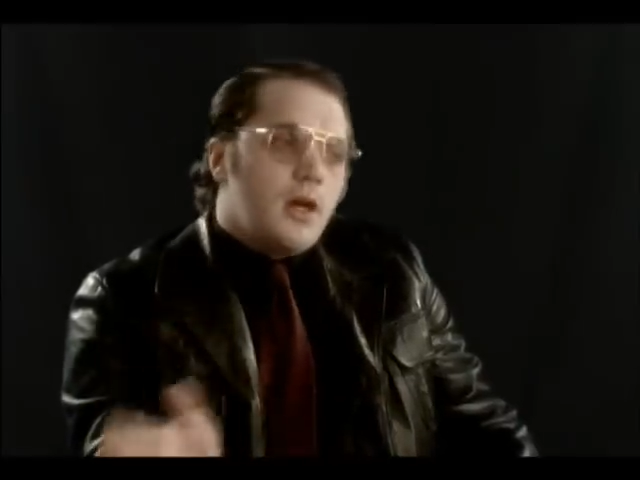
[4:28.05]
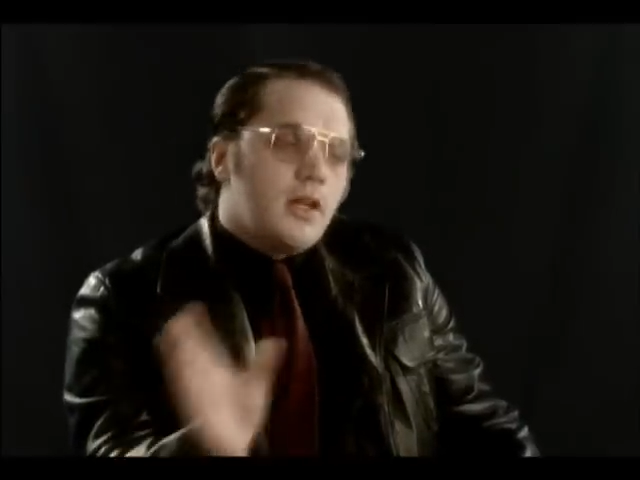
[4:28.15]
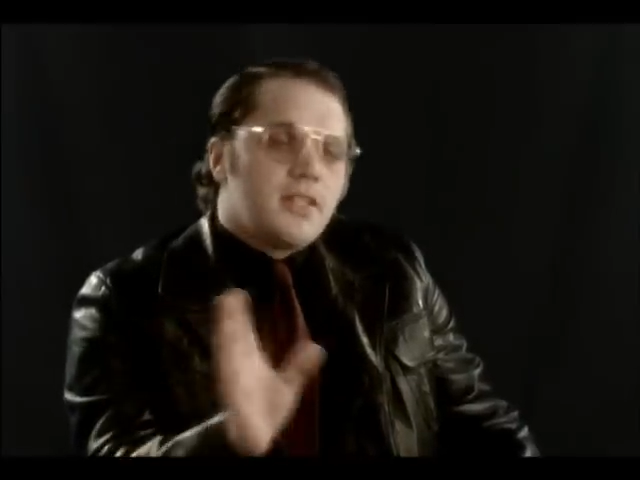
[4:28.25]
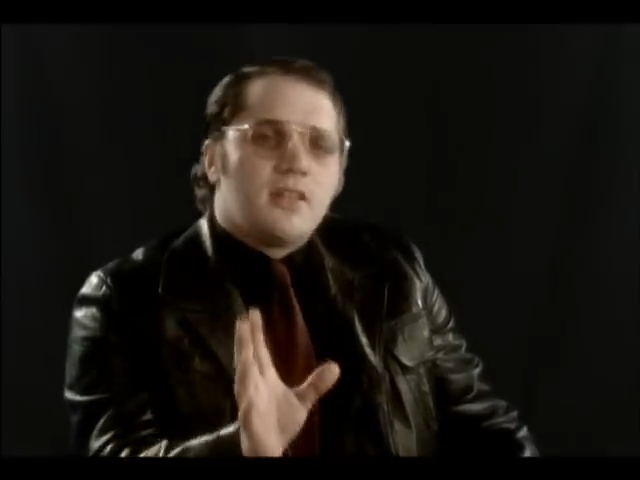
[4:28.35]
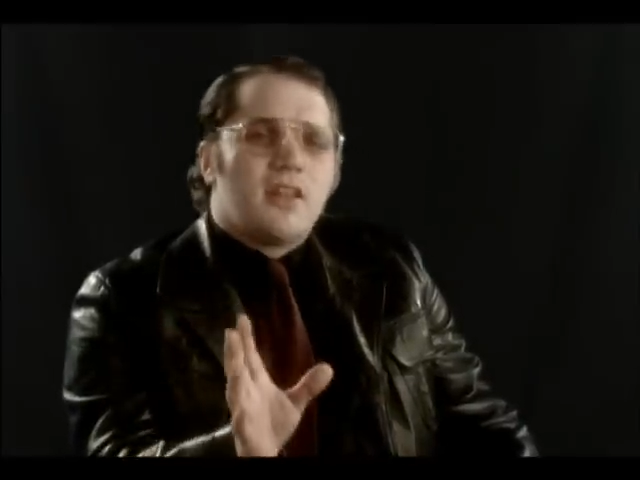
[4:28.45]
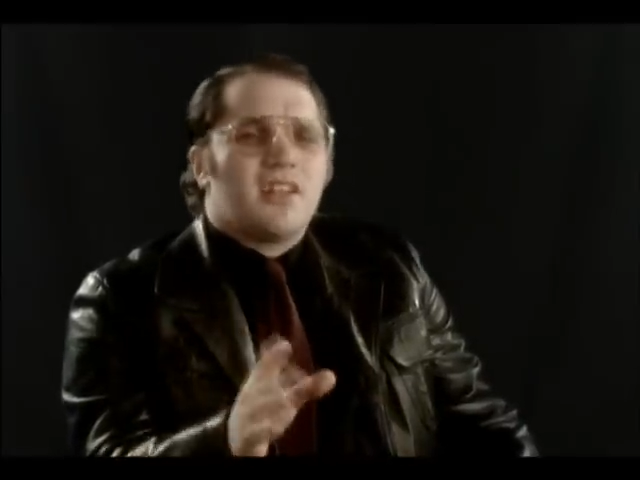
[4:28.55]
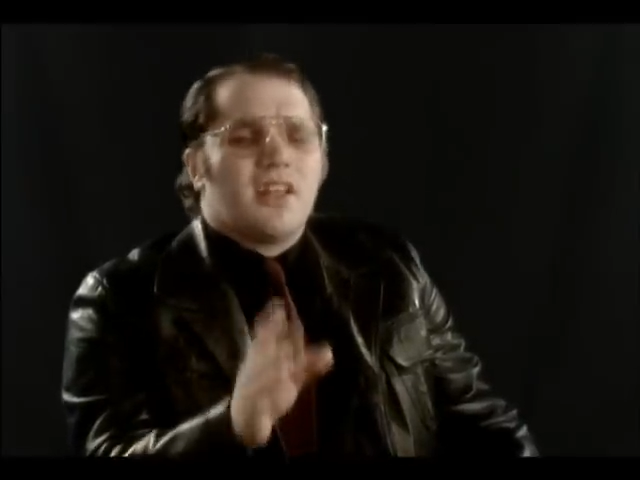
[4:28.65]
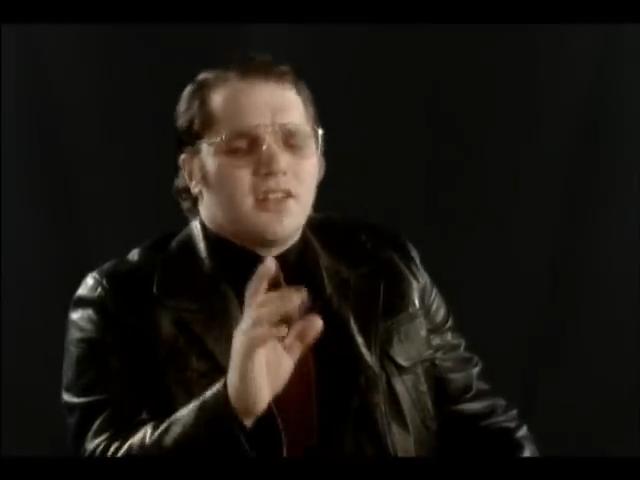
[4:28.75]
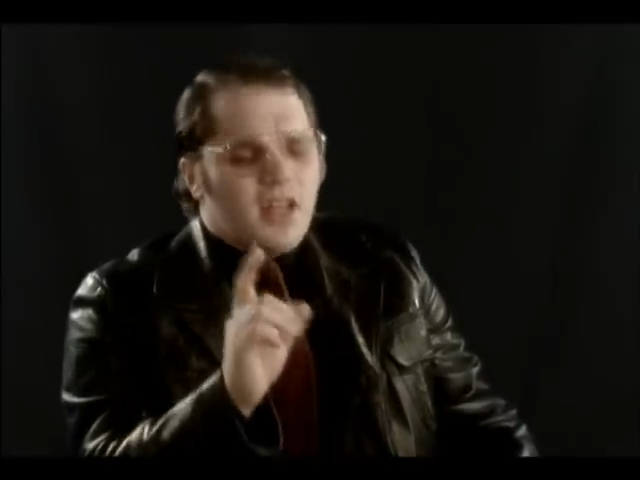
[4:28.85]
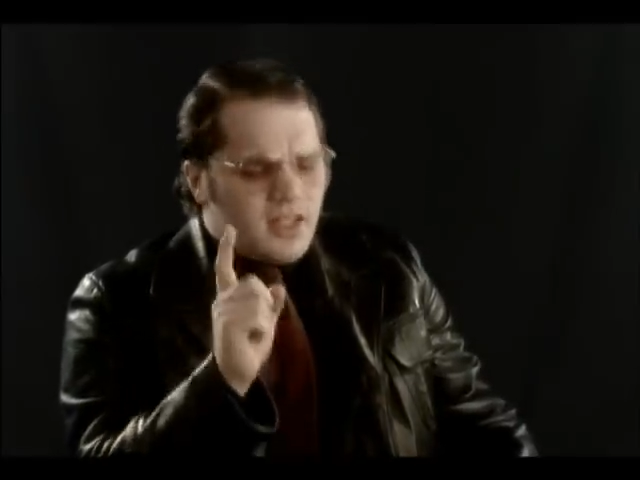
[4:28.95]

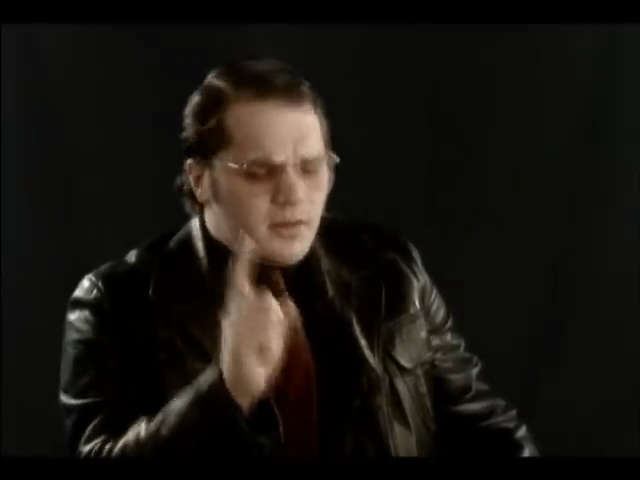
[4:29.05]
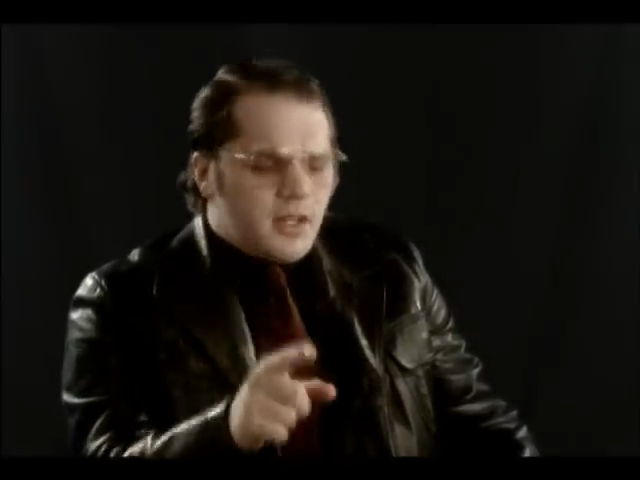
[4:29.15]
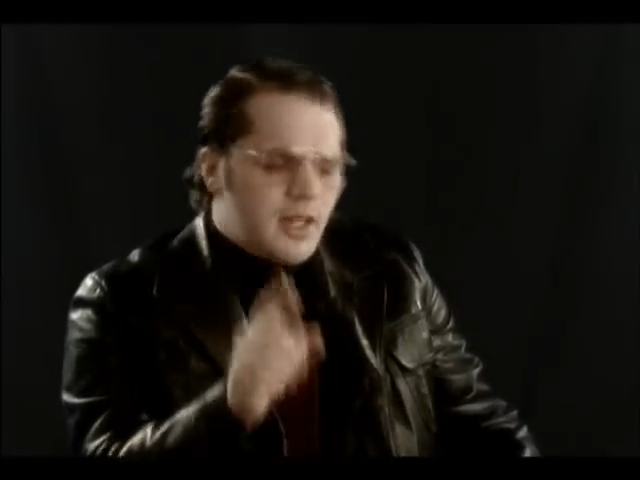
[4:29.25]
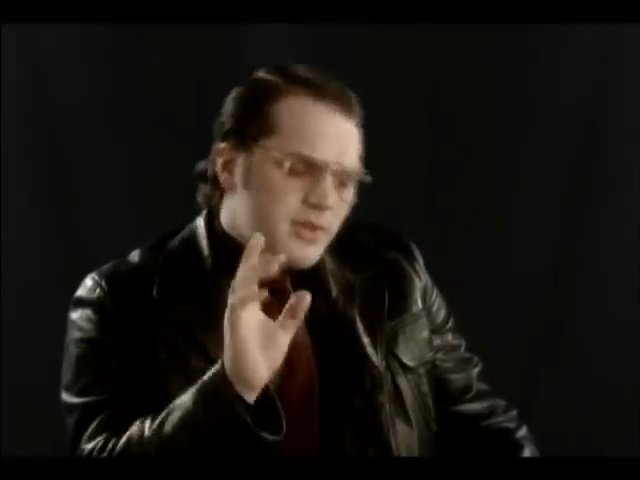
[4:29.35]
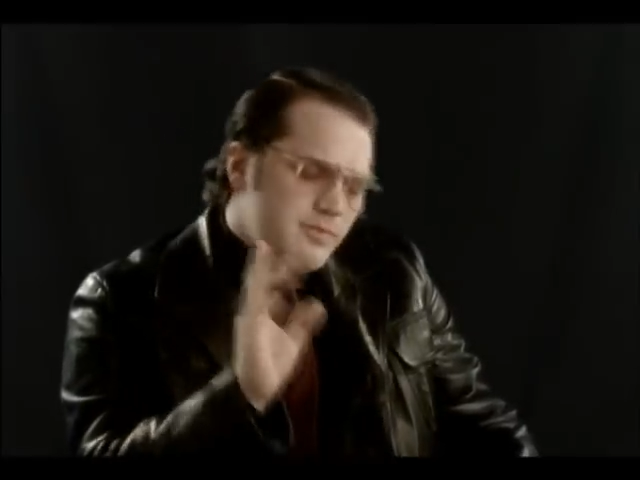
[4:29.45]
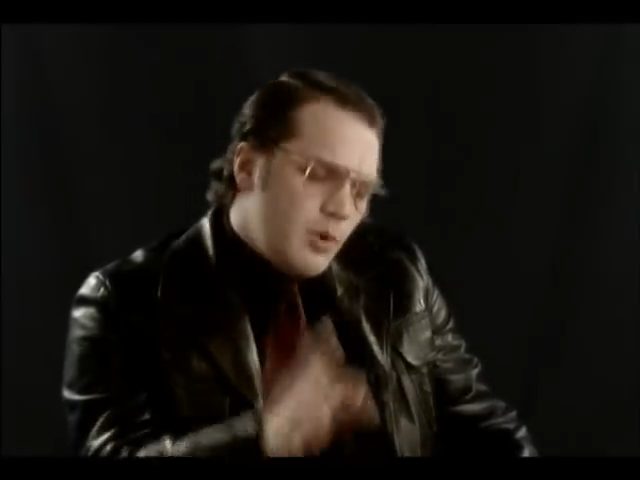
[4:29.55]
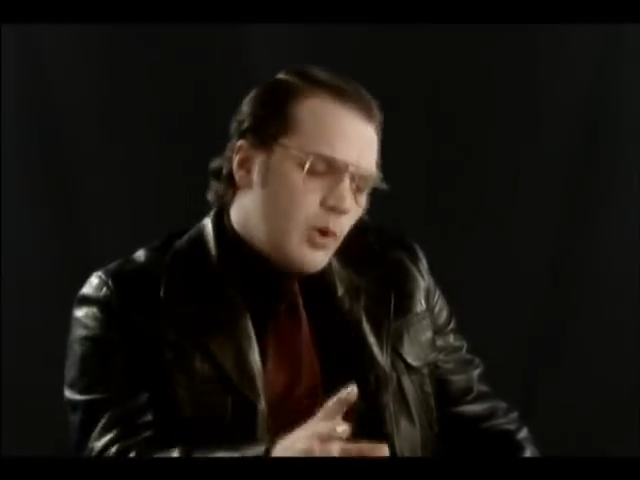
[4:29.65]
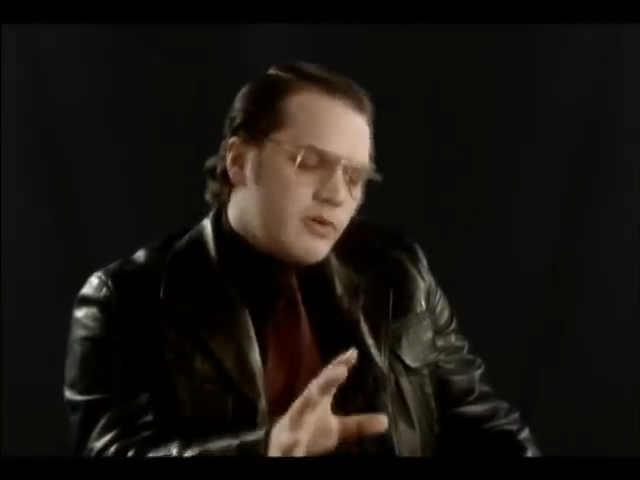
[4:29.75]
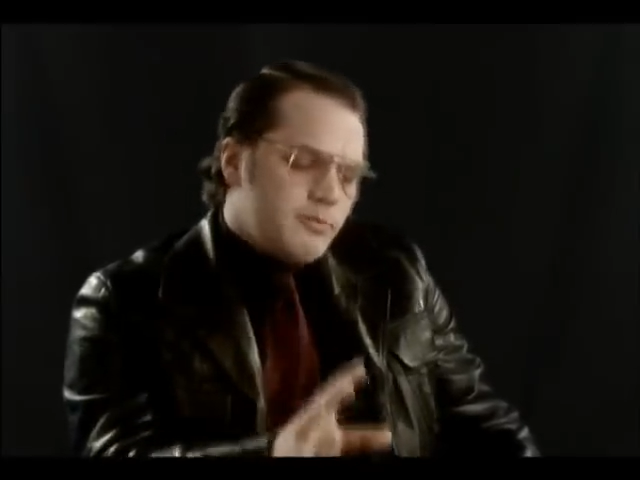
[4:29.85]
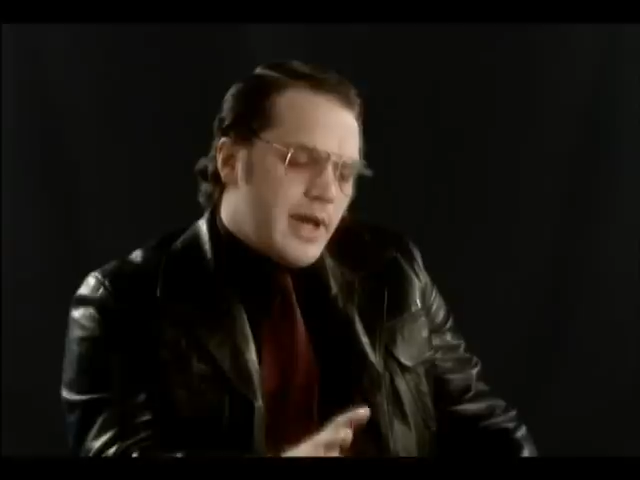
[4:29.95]
It was
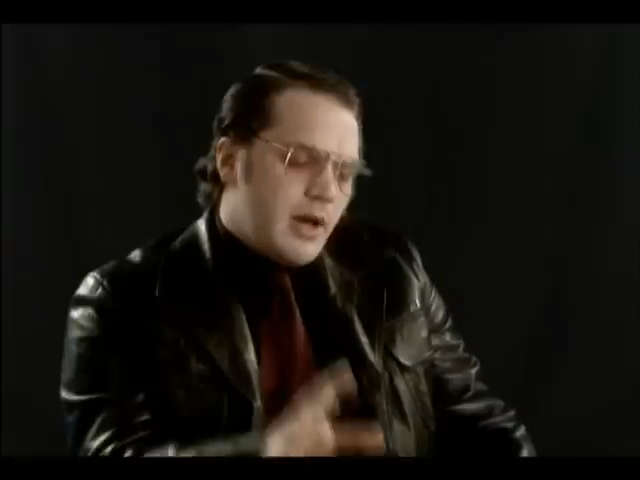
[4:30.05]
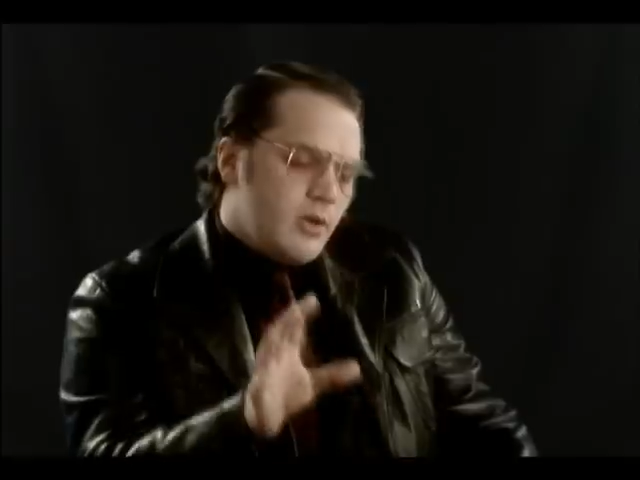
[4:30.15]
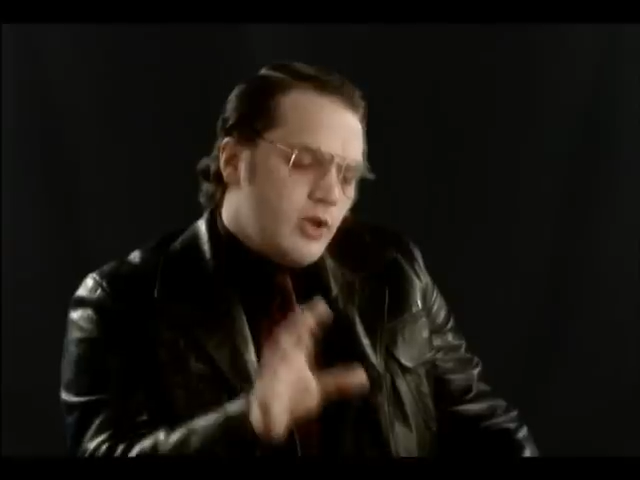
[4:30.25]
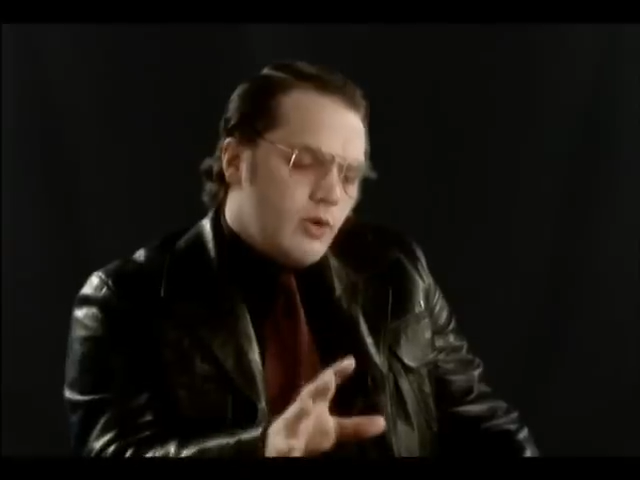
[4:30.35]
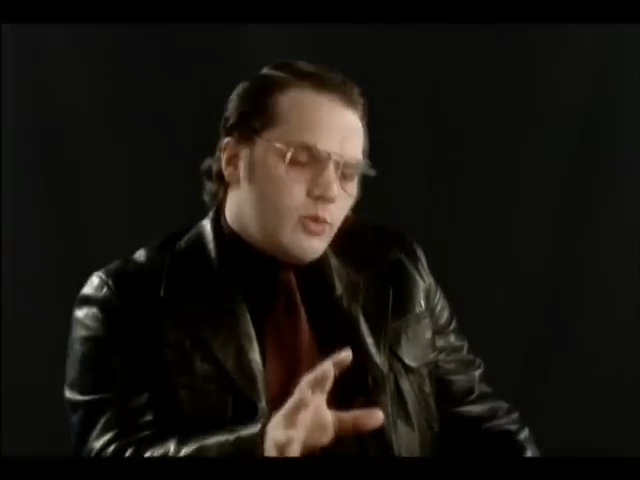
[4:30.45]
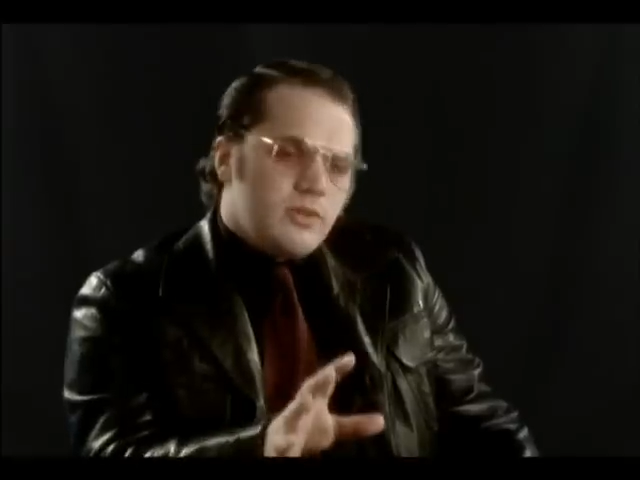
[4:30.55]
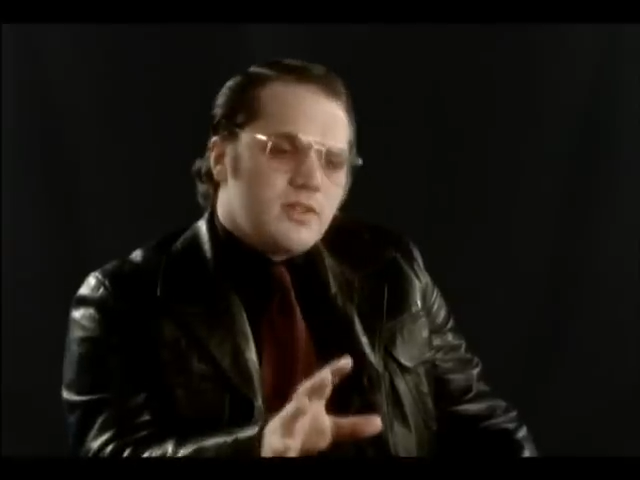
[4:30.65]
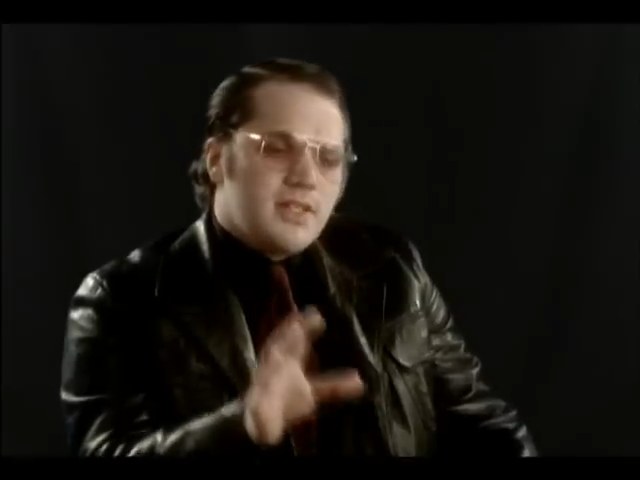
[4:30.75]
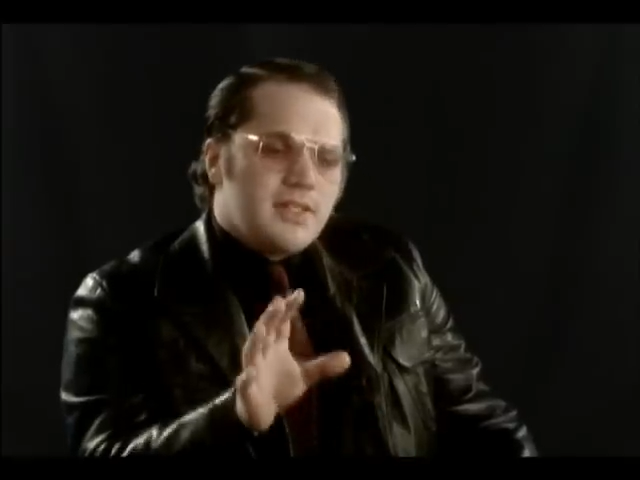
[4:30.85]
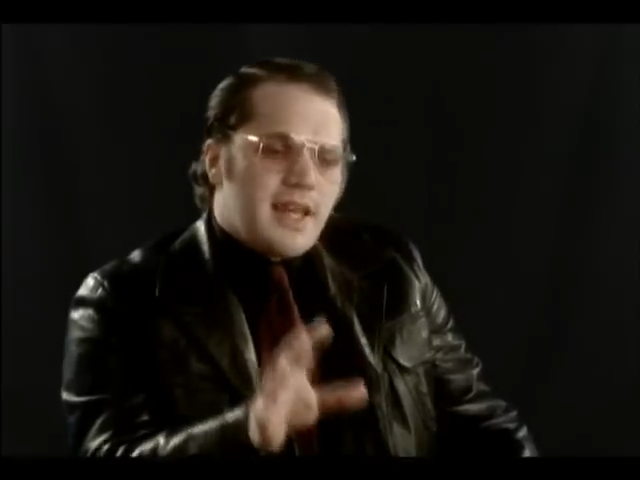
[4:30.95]
more about not
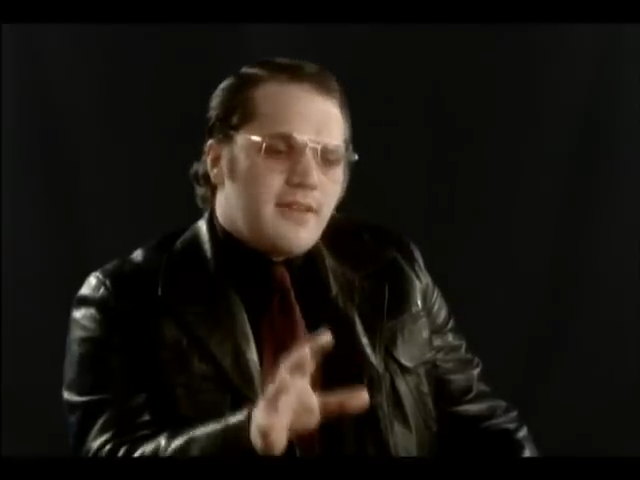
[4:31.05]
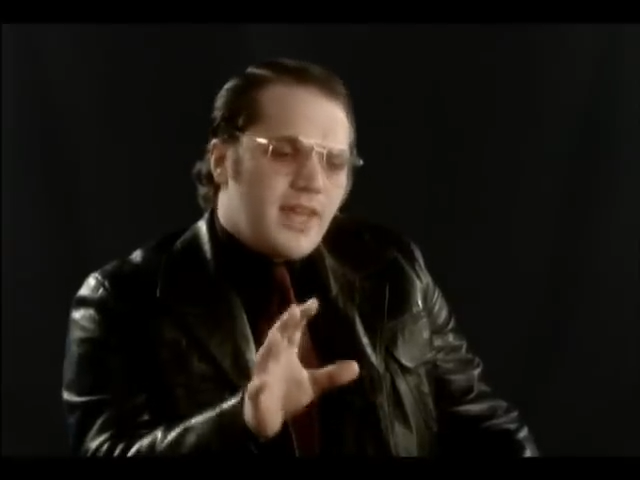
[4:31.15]
wanting to have